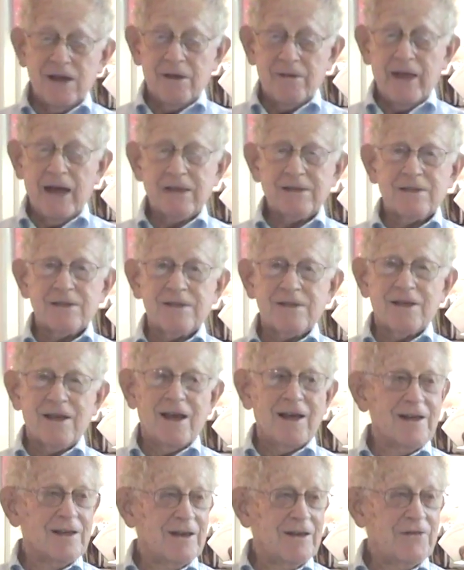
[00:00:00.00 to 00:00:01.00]
know, that's,
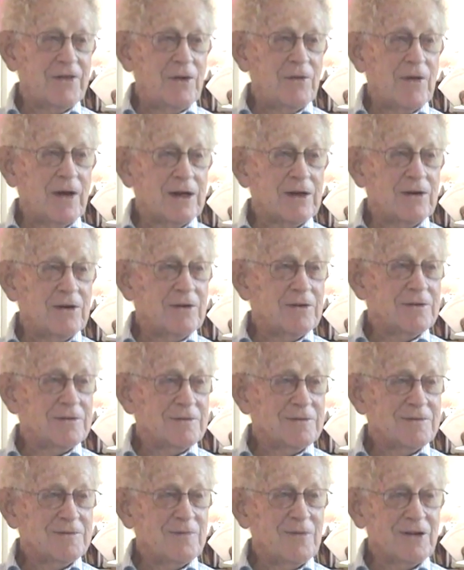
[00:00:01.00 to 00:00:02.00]
if you want to know
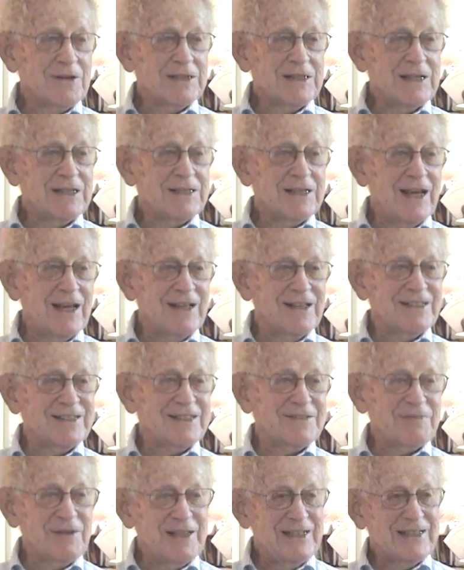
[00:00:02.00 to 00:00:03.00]
more
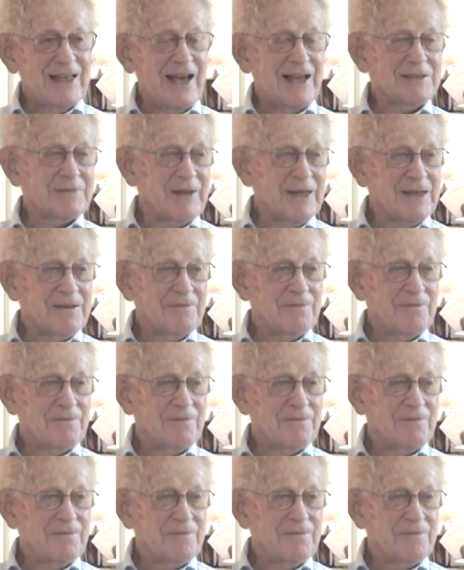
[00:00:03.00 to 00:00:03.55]
details, please ask me.